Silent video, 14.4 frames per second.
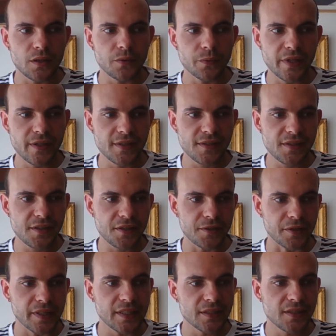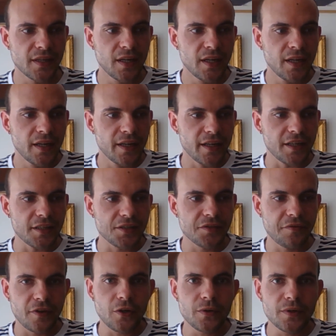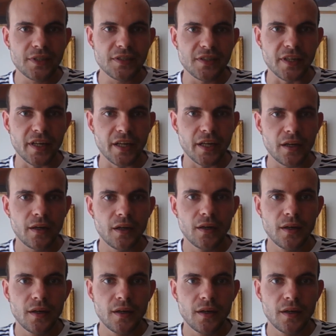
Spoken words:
with this series is focusing